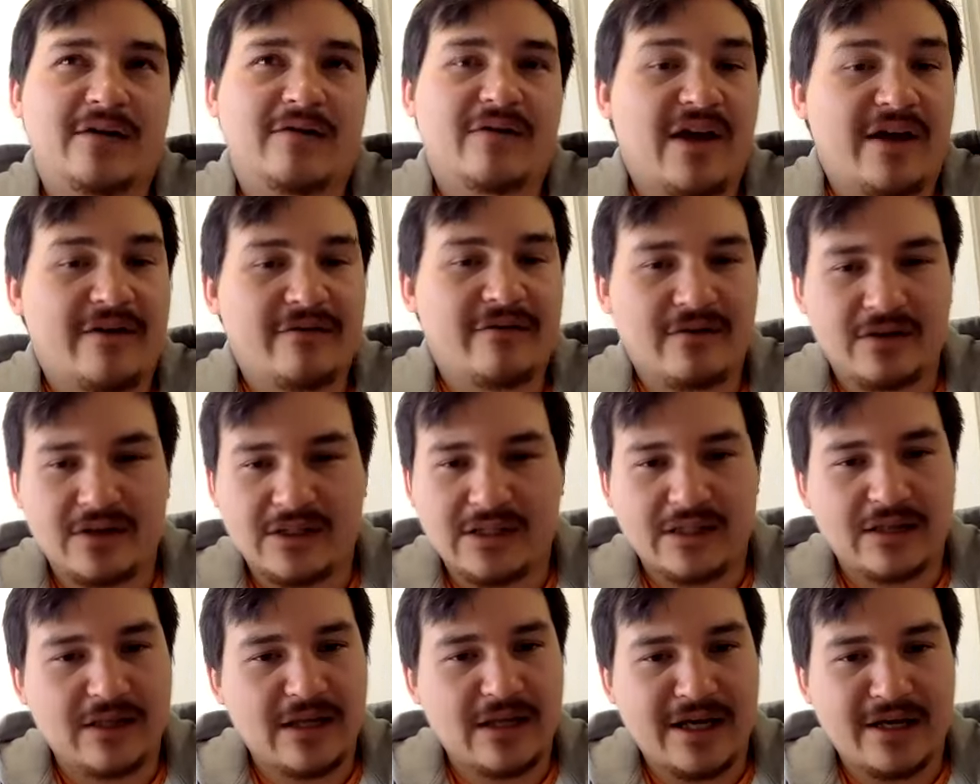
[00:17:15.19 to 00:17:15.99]
of
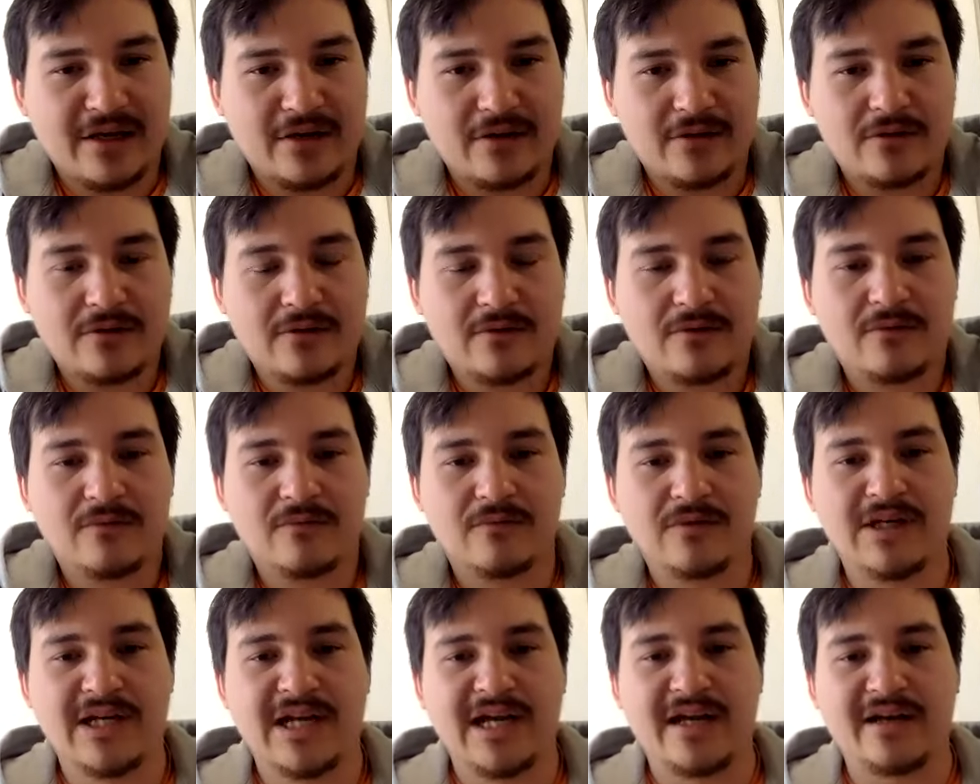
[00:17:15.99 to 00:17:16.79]
heavenly like
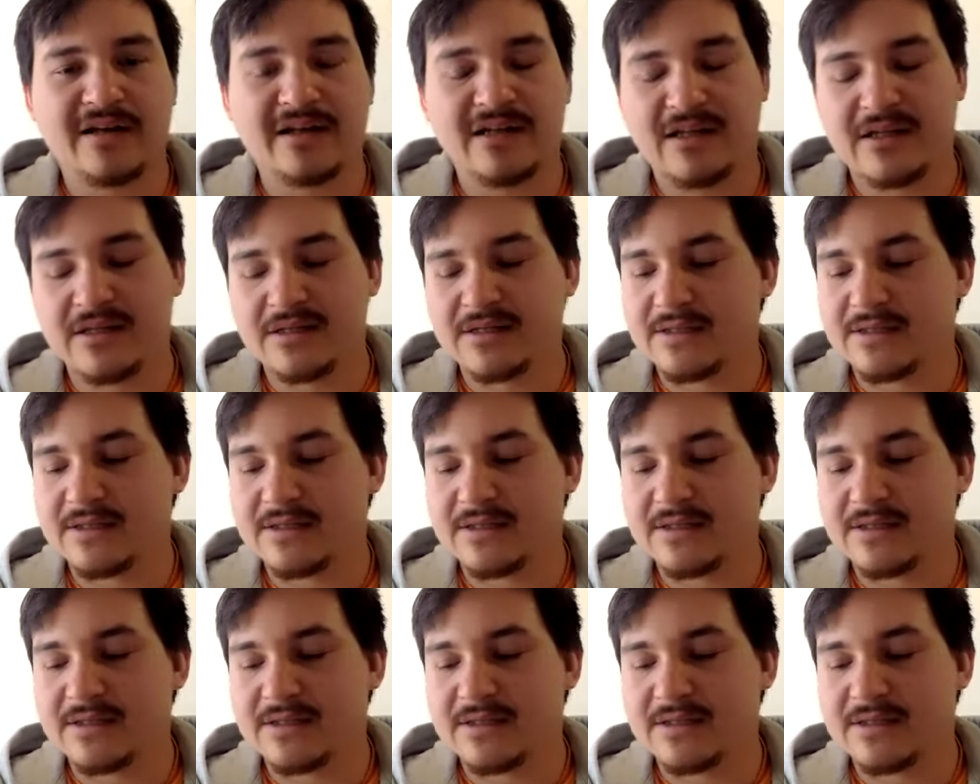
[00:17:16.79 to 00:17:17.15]
reality.